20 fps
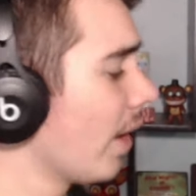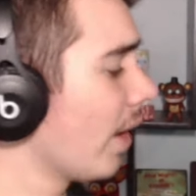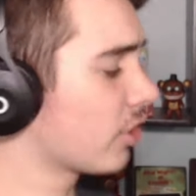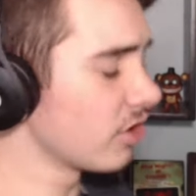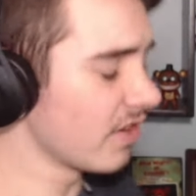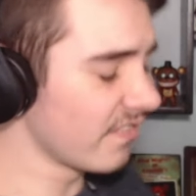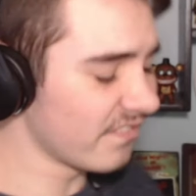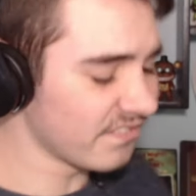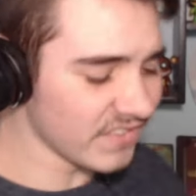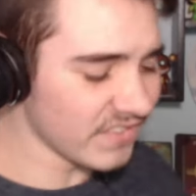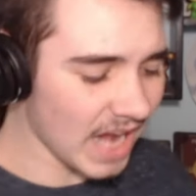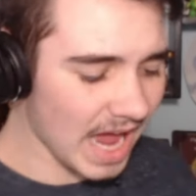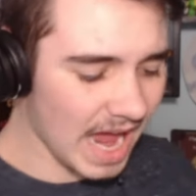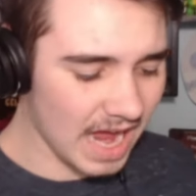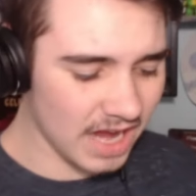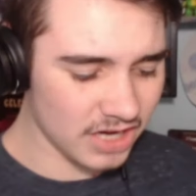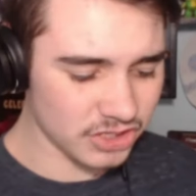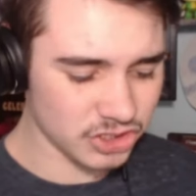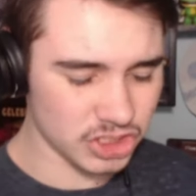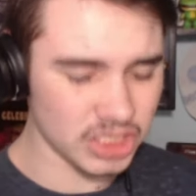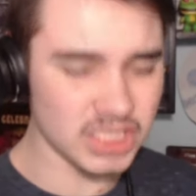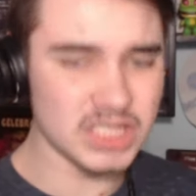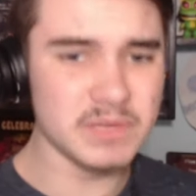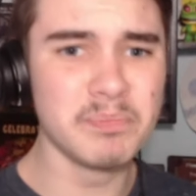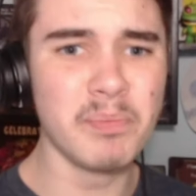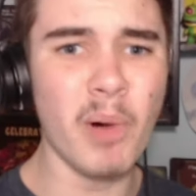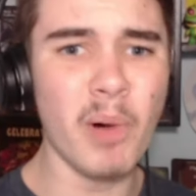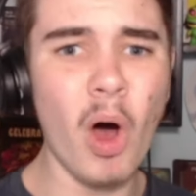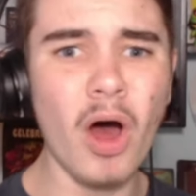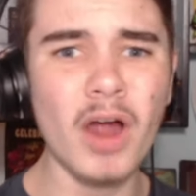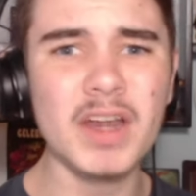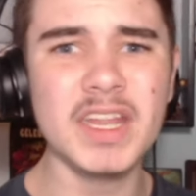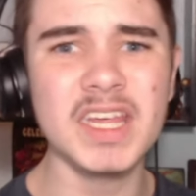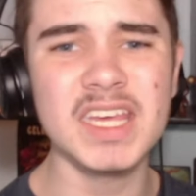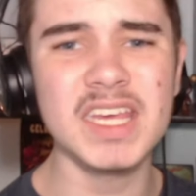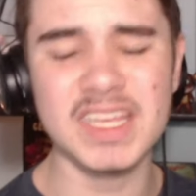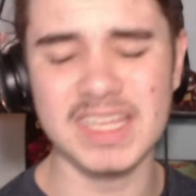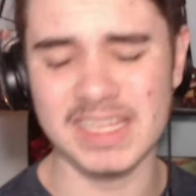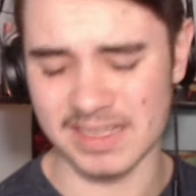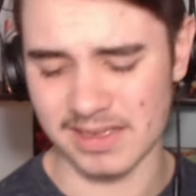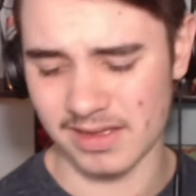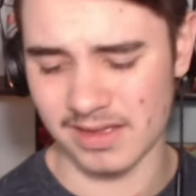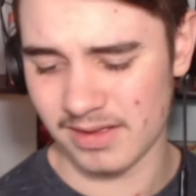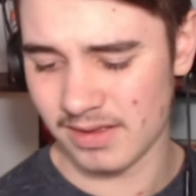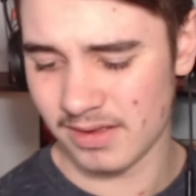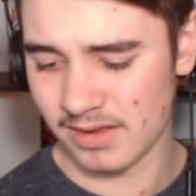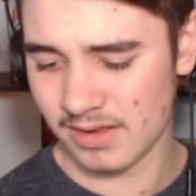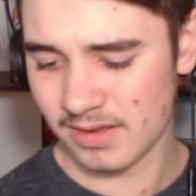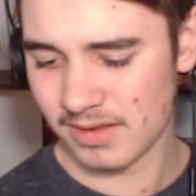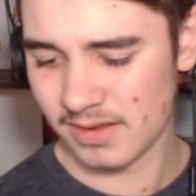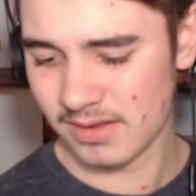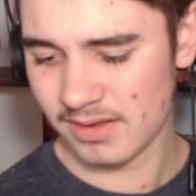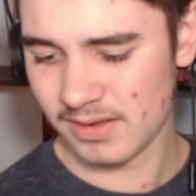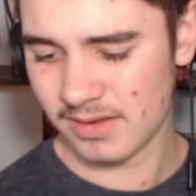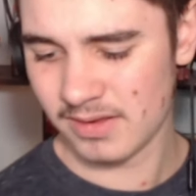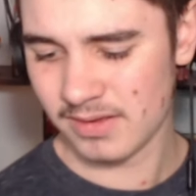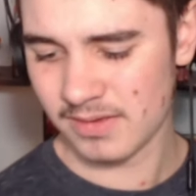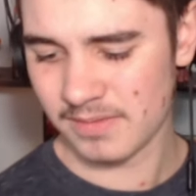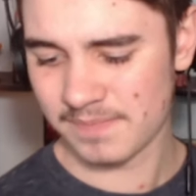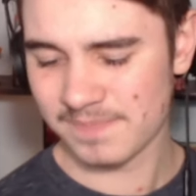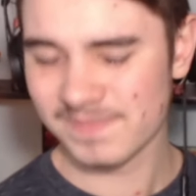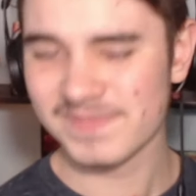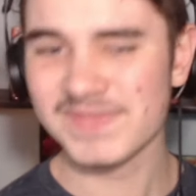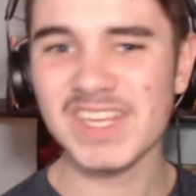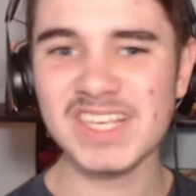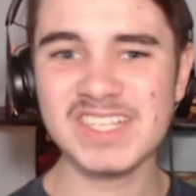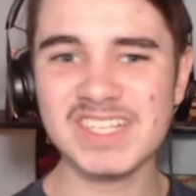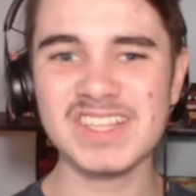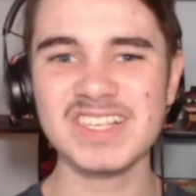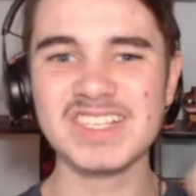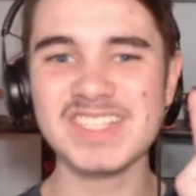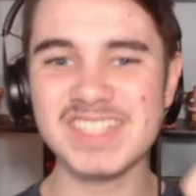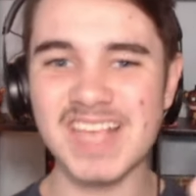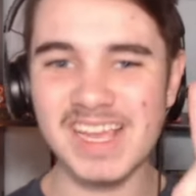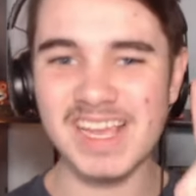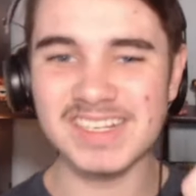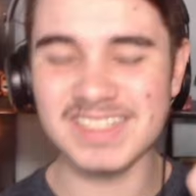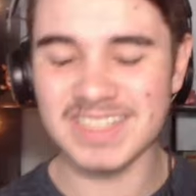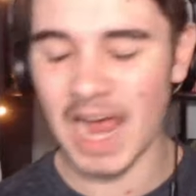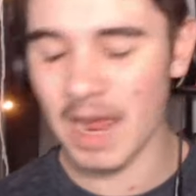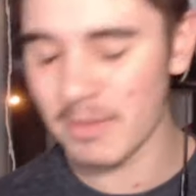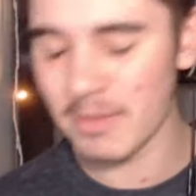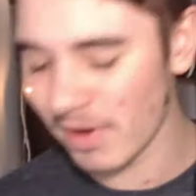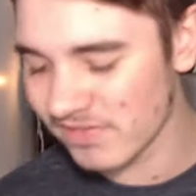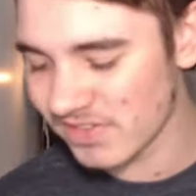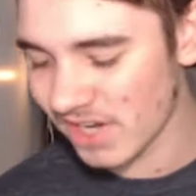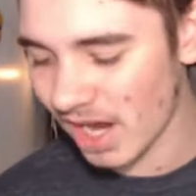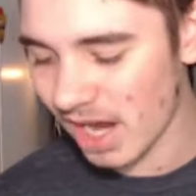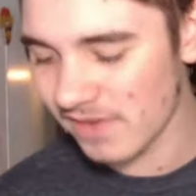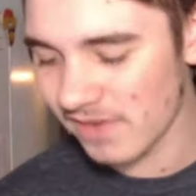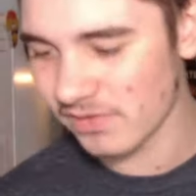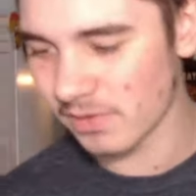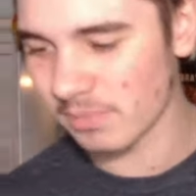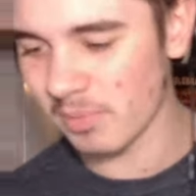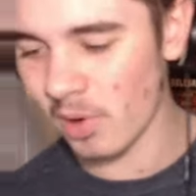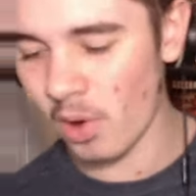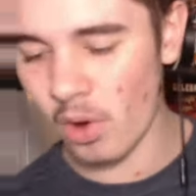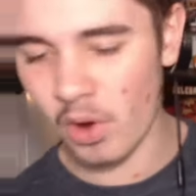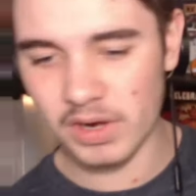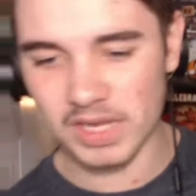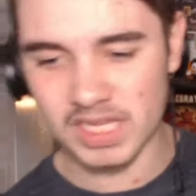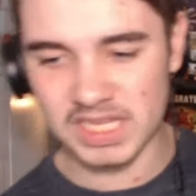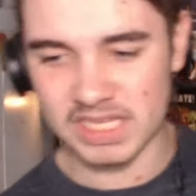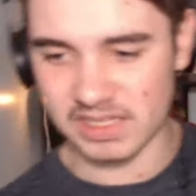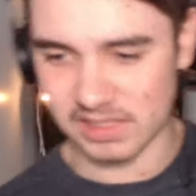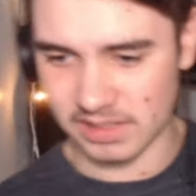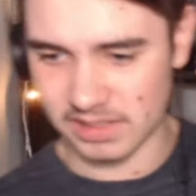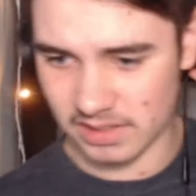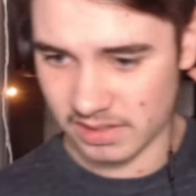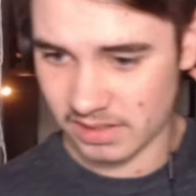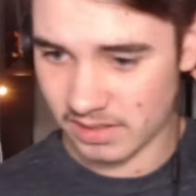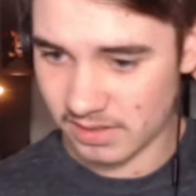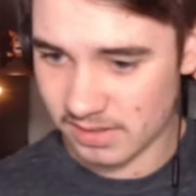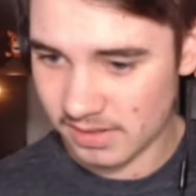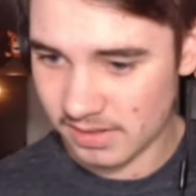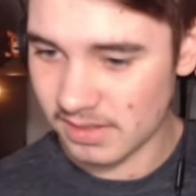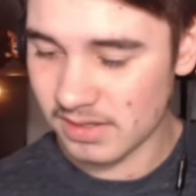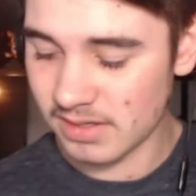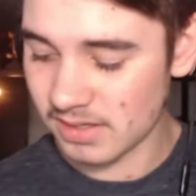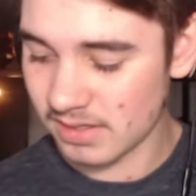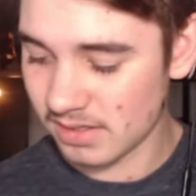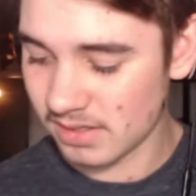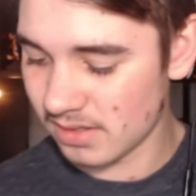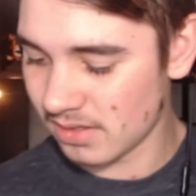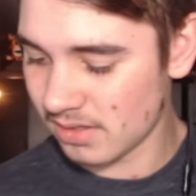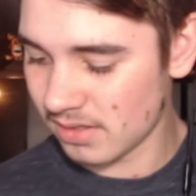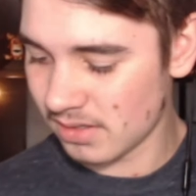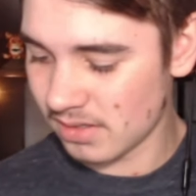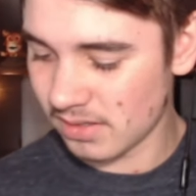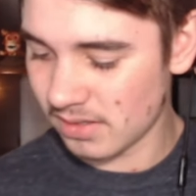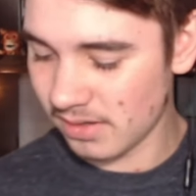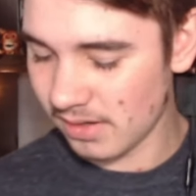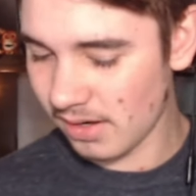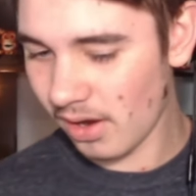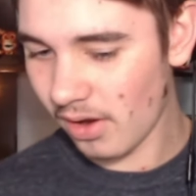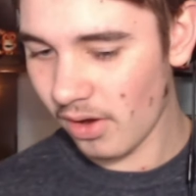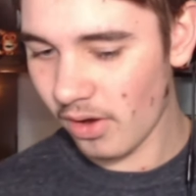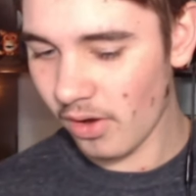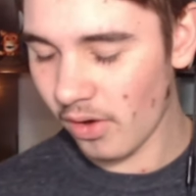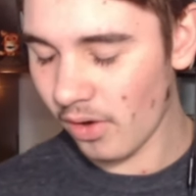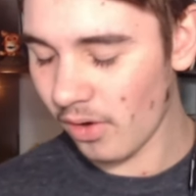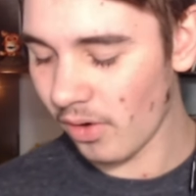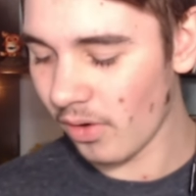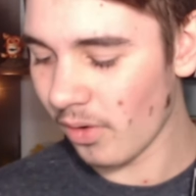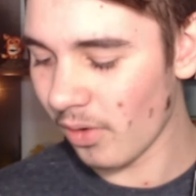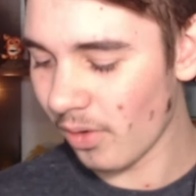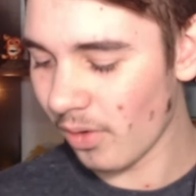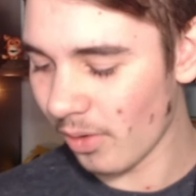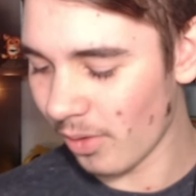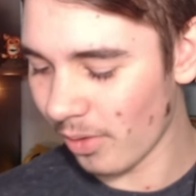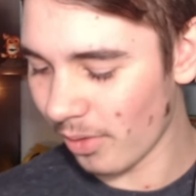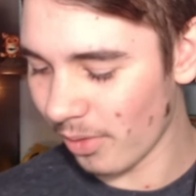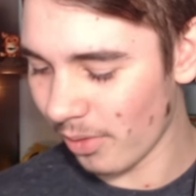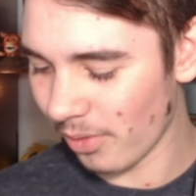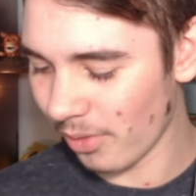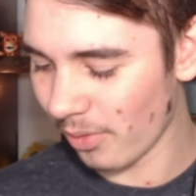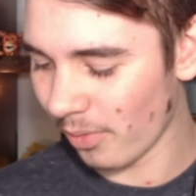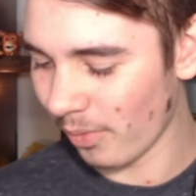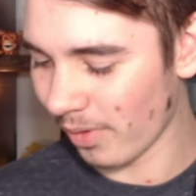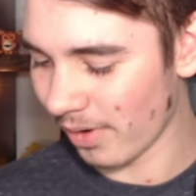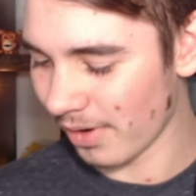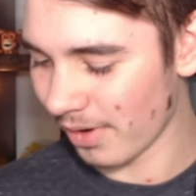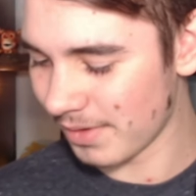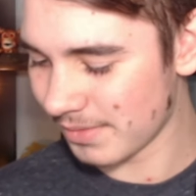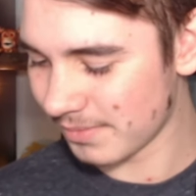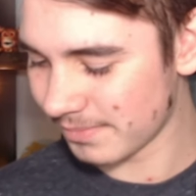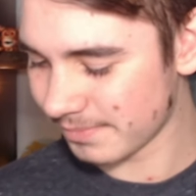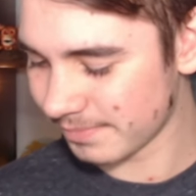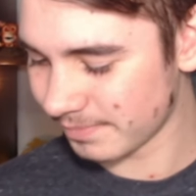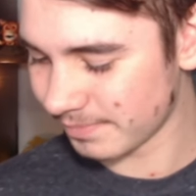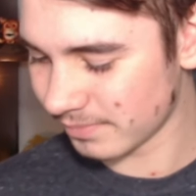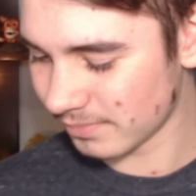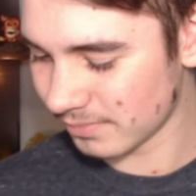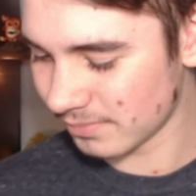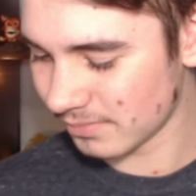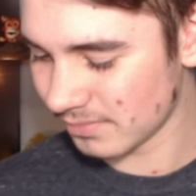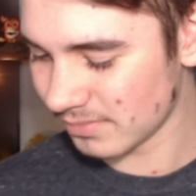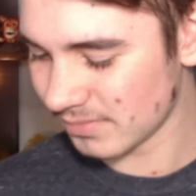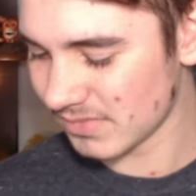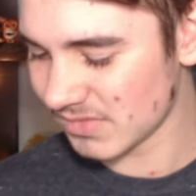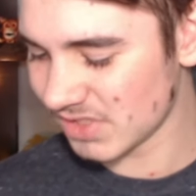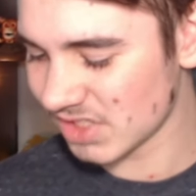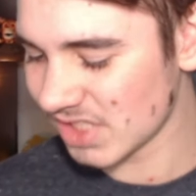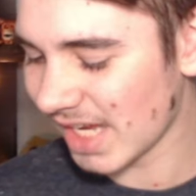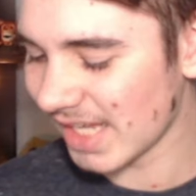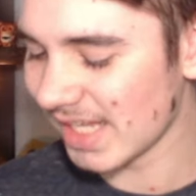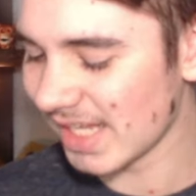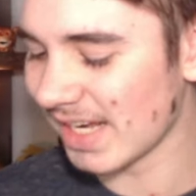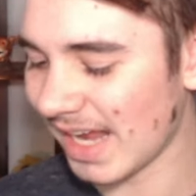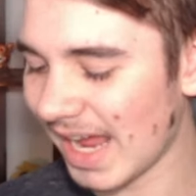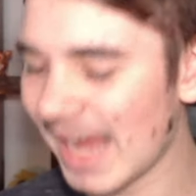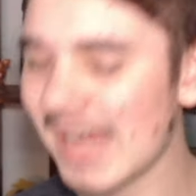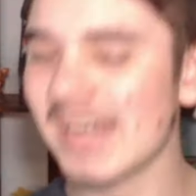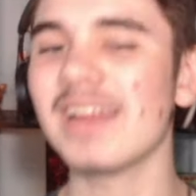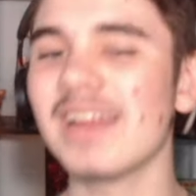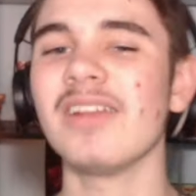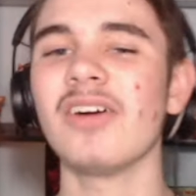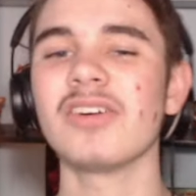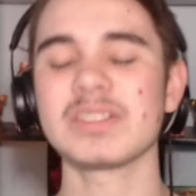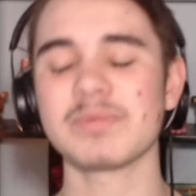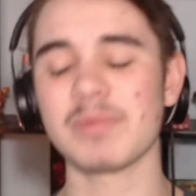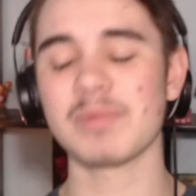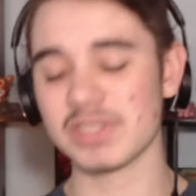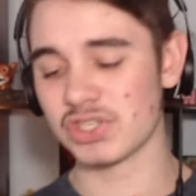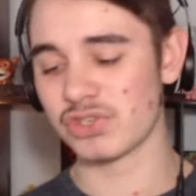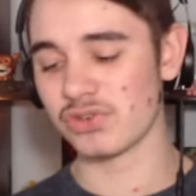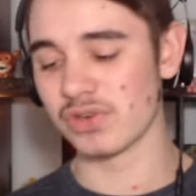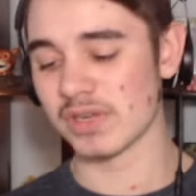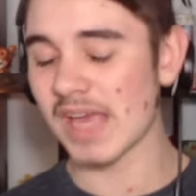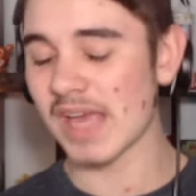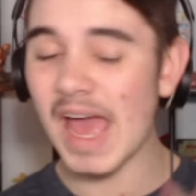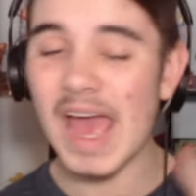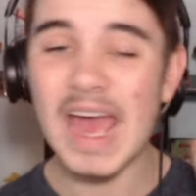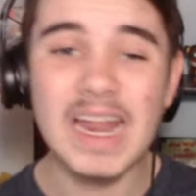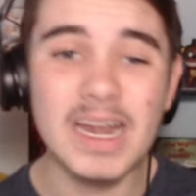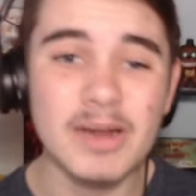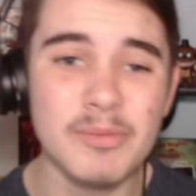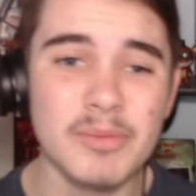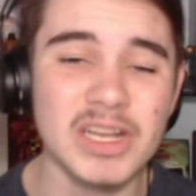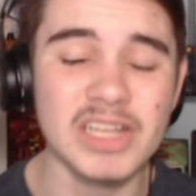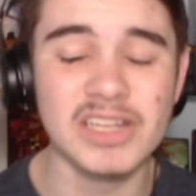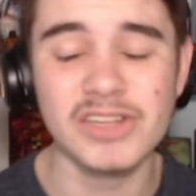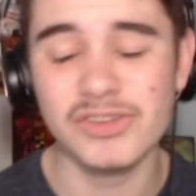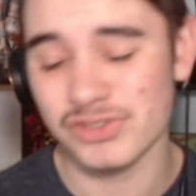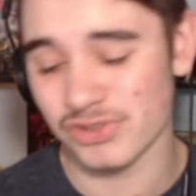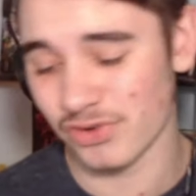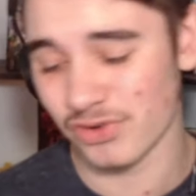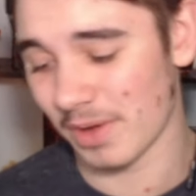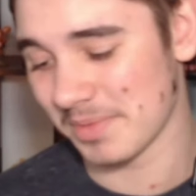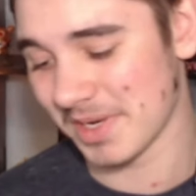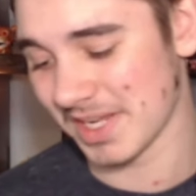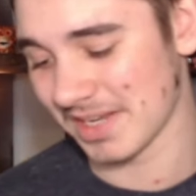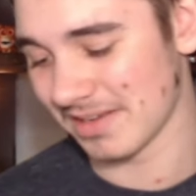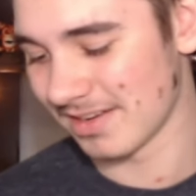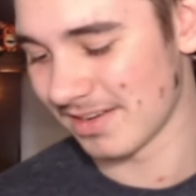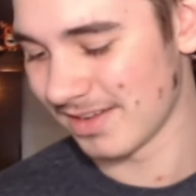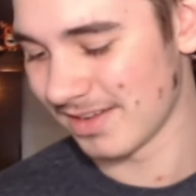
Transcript: I couldn't flash! It's Bonnie! That's the second time I've died from Bonnie. No! Dang it, and I lost my streak, and I'm gonna lose Remnant.